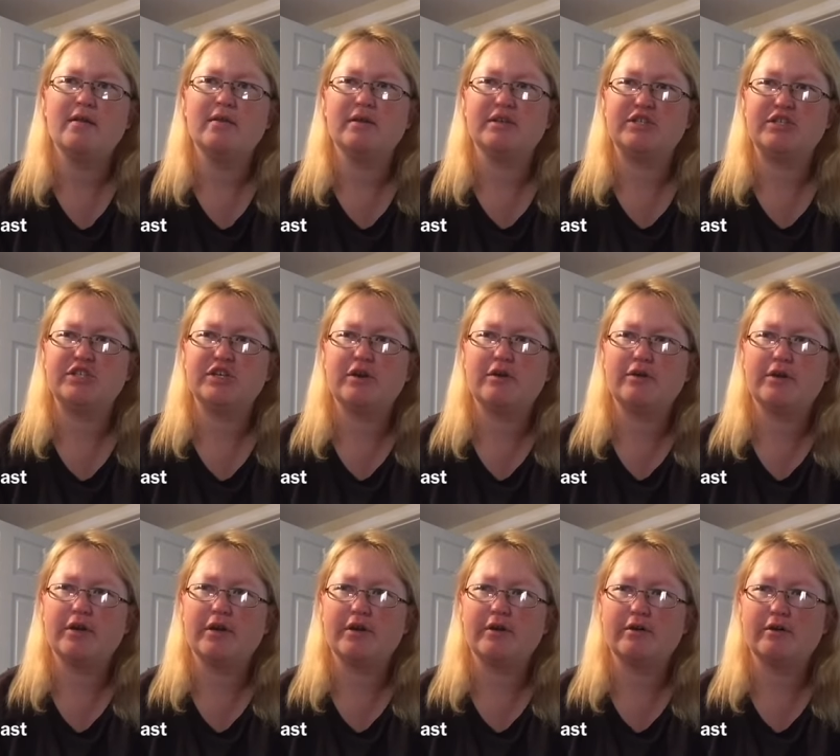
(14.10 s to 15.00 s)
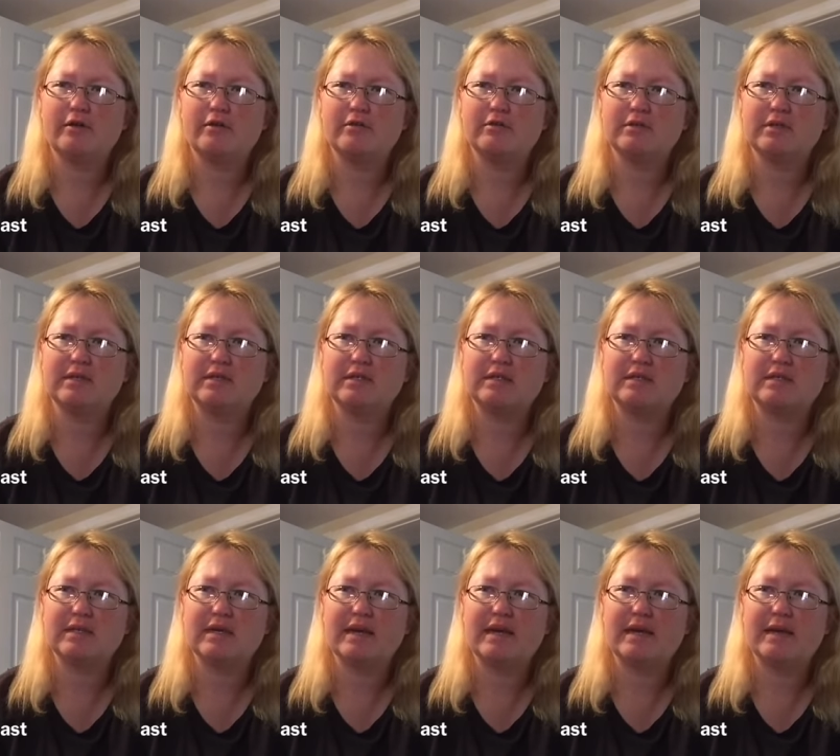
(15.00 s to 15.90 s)
the show
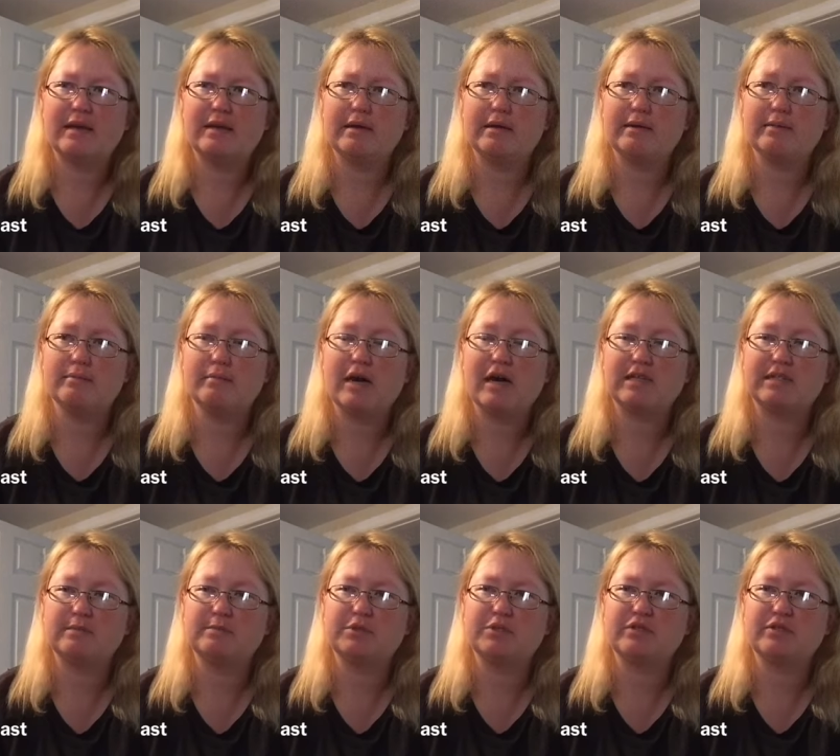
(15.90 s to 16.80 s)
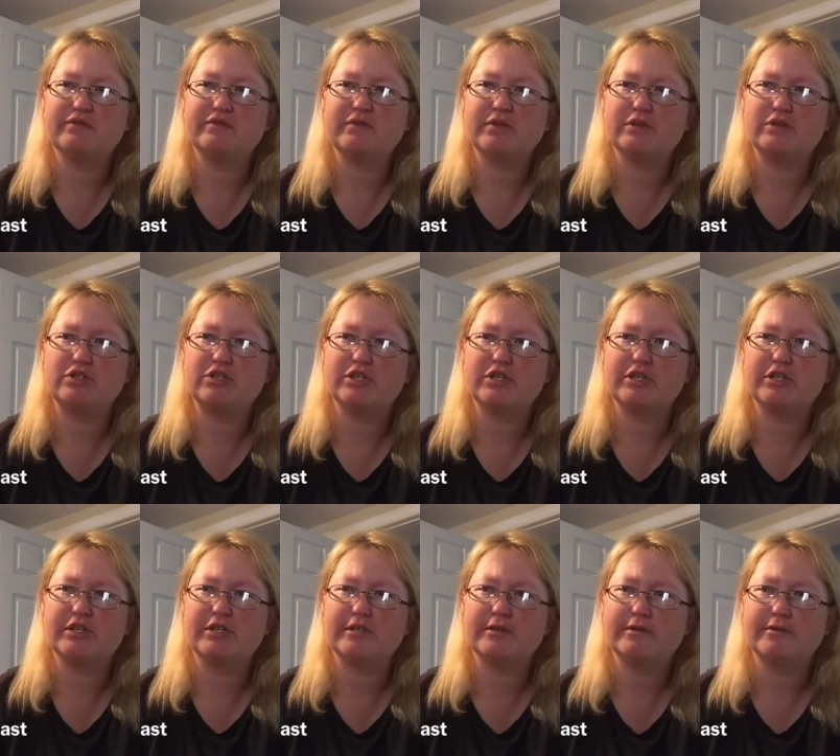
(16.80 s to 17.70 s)
notes and possible
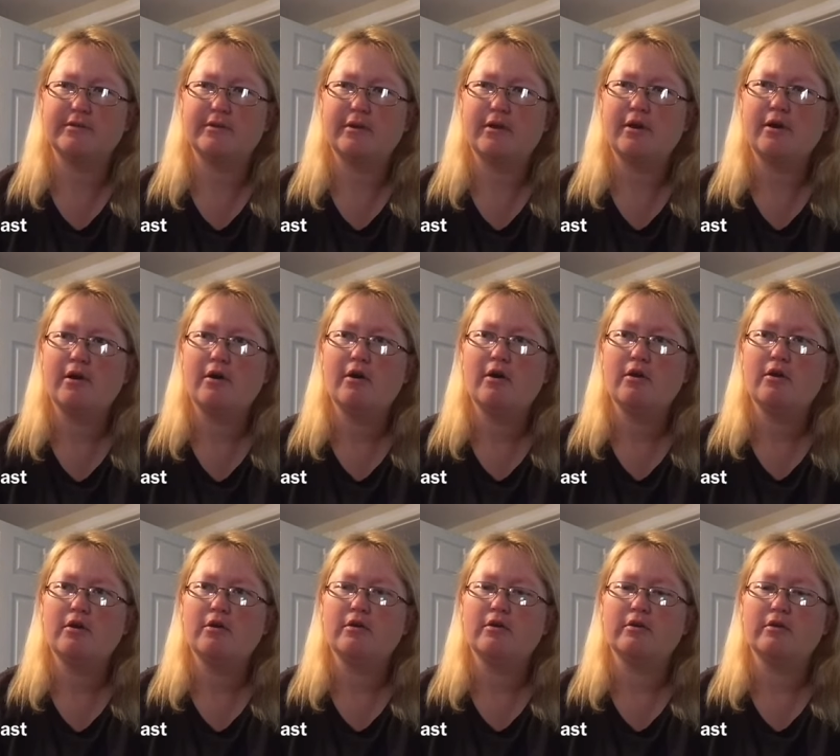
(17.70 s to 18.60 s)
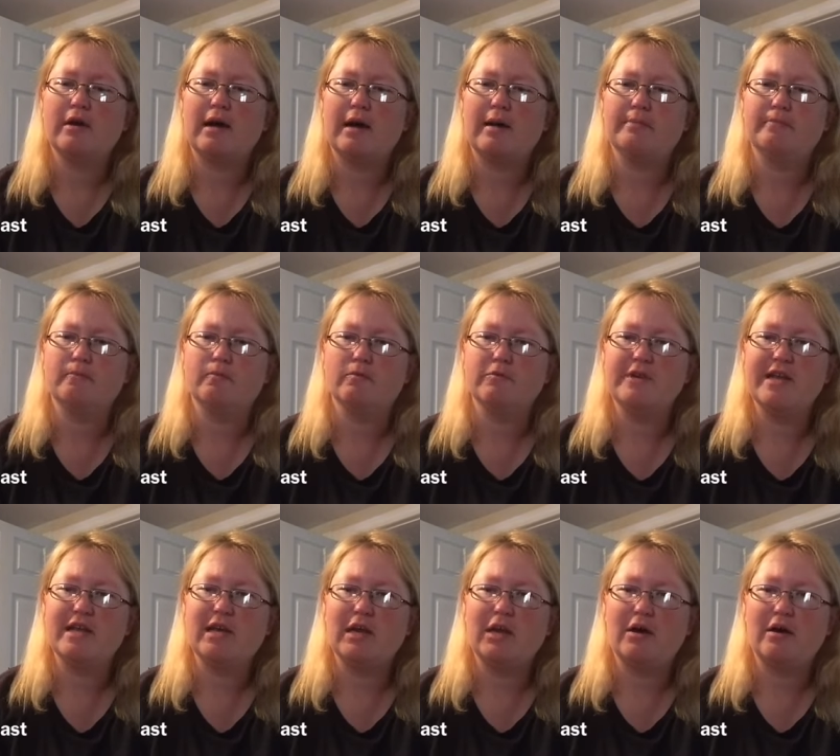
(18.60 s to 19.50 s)
future
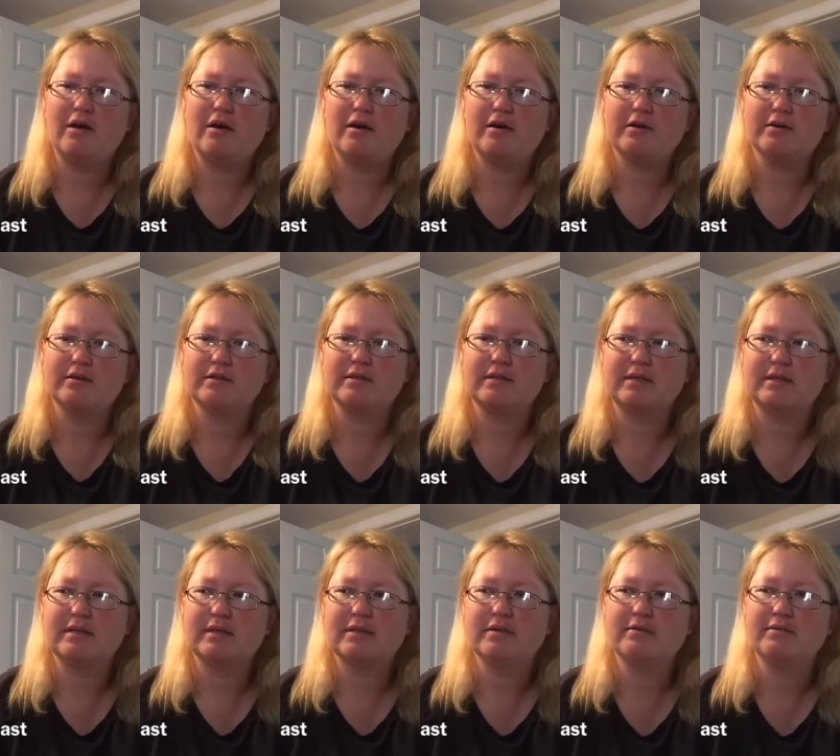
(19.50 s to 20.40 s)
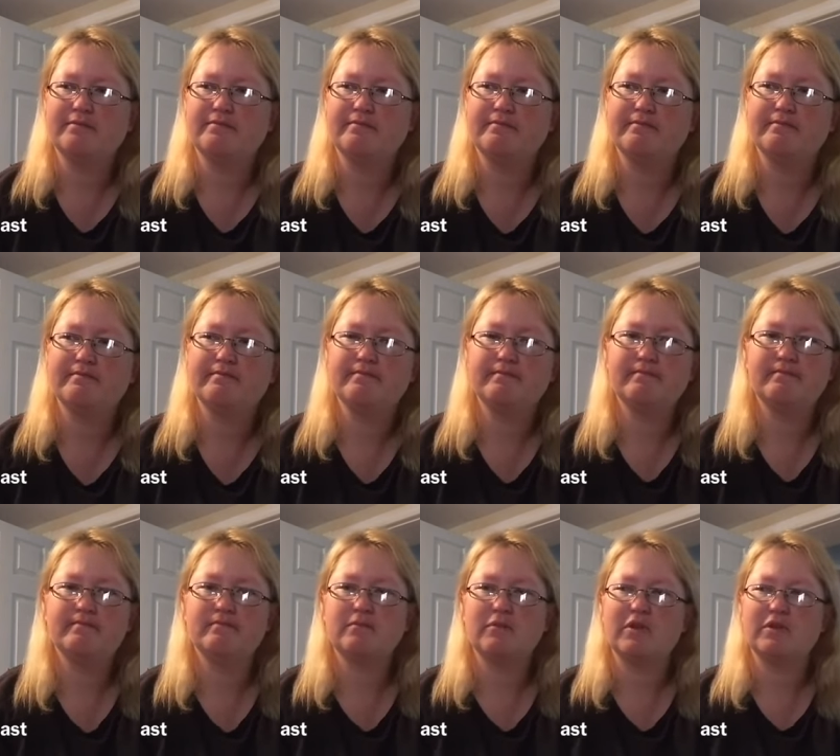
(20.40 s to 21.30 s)
knit-alongs.
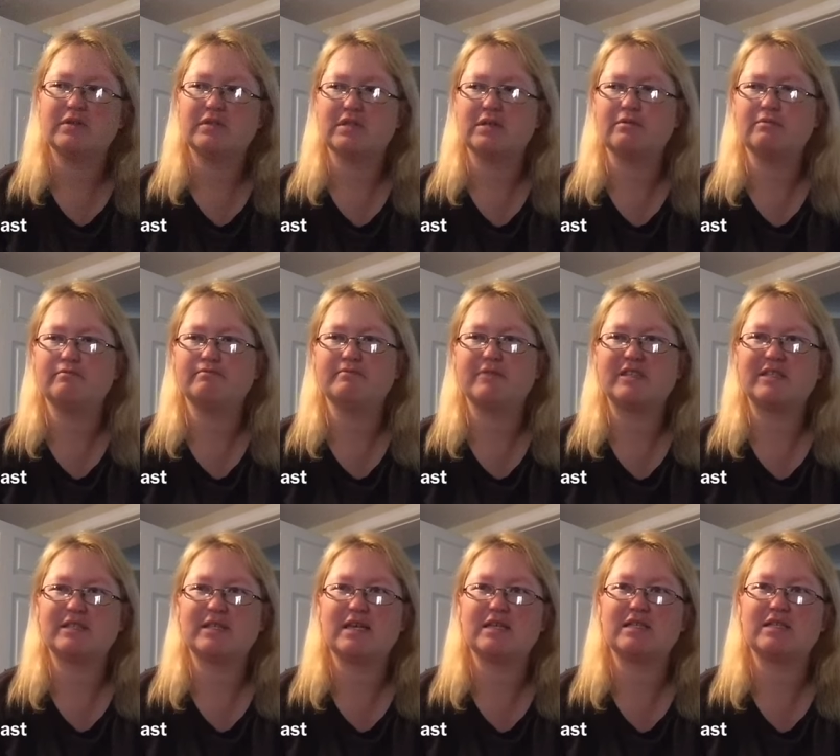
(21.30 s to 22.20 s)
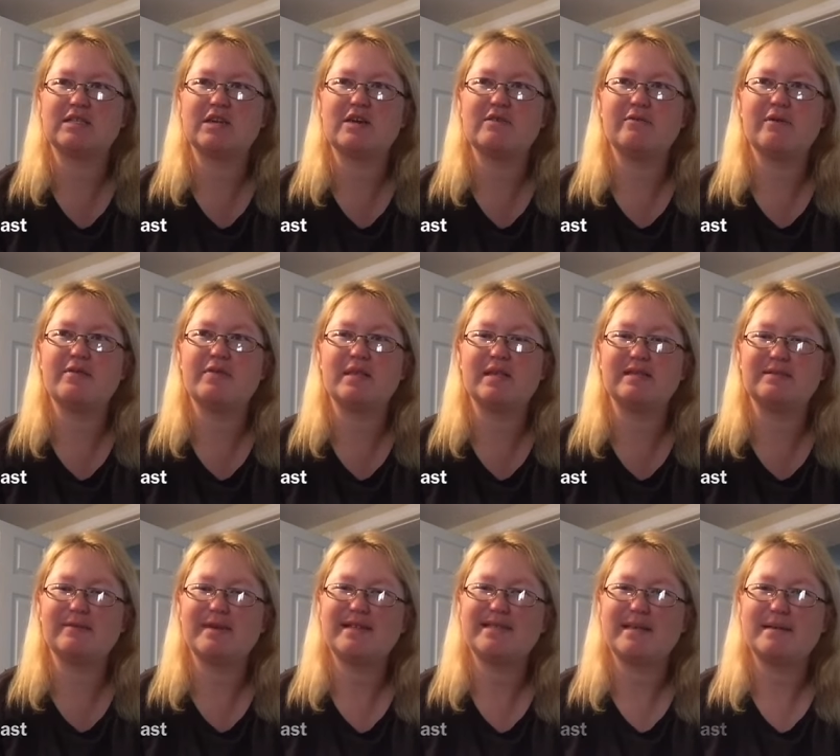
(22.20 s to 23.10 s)
So let's get started with
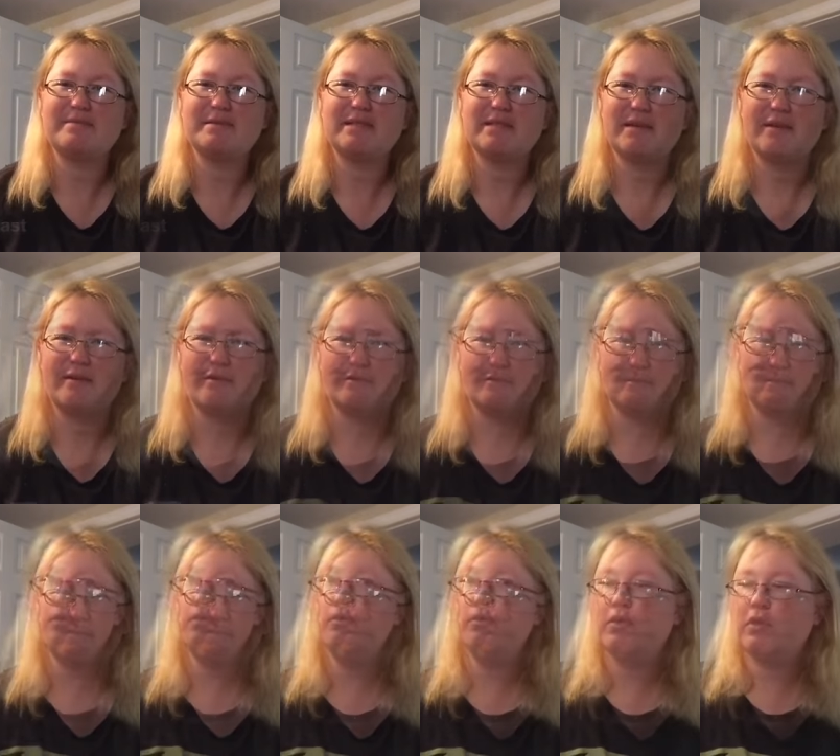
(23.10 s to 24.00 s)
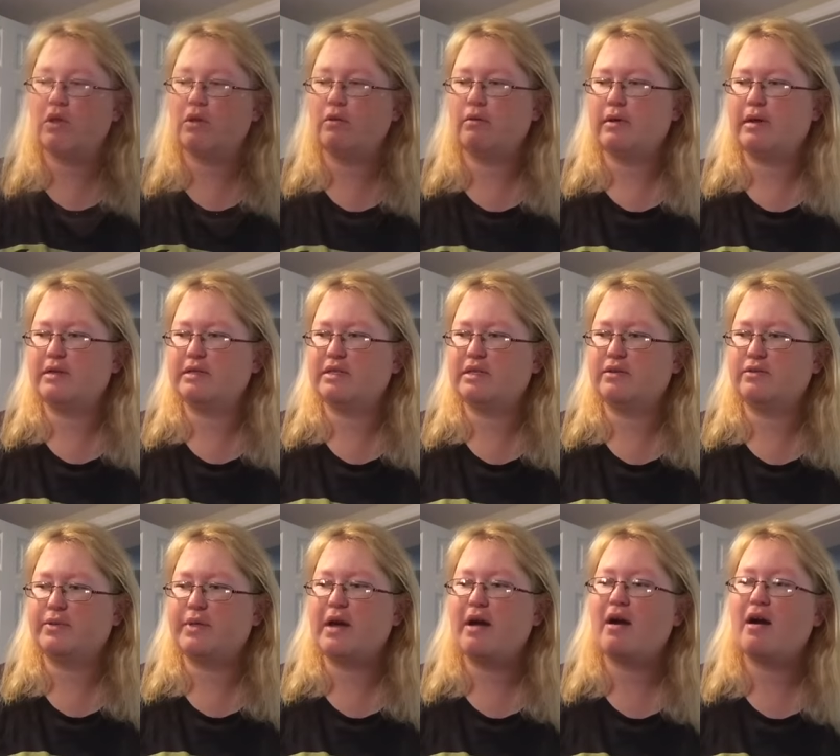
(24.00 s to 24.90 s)
this week's episode. Alright,
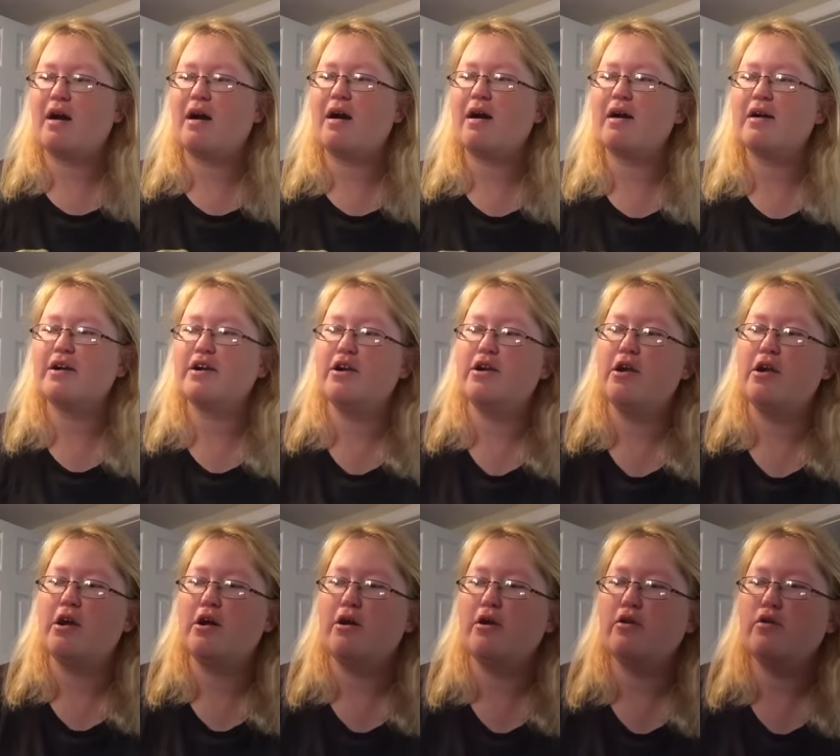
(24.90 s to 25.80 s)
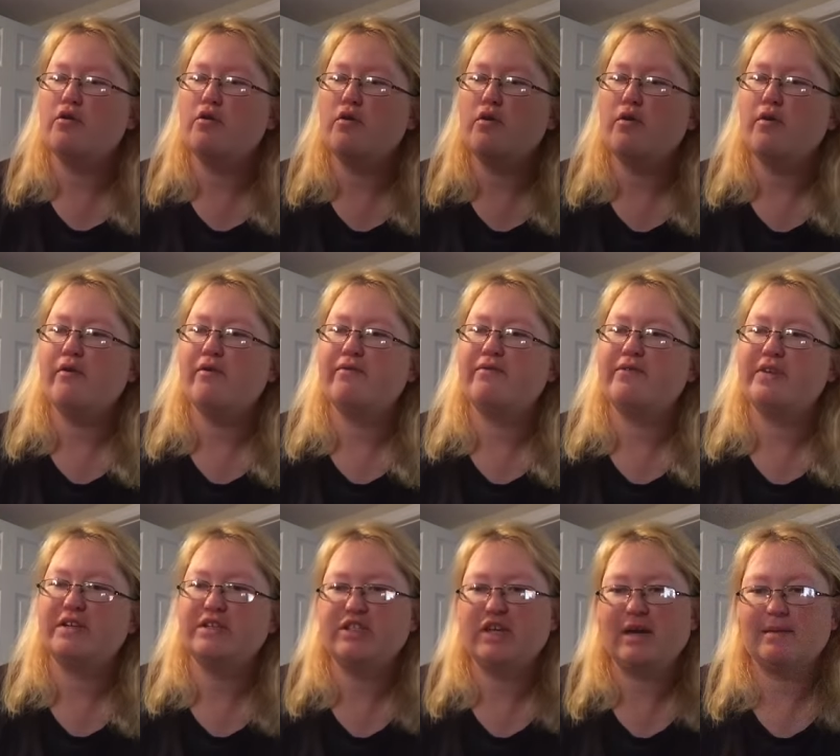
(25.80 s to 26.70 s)
so there are no
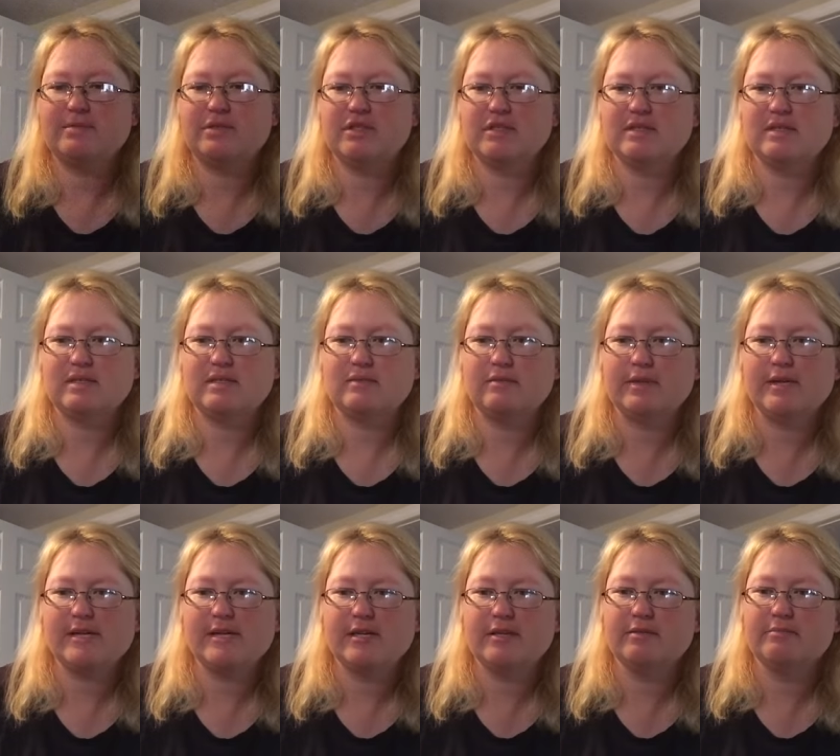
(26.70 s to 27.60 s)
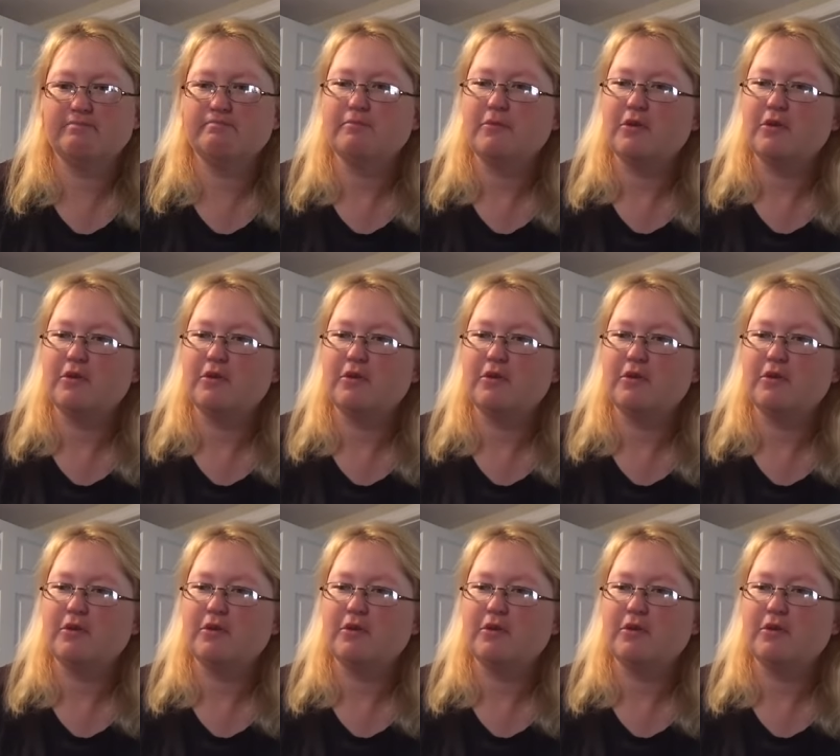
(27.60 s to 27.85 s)
finished objects this week.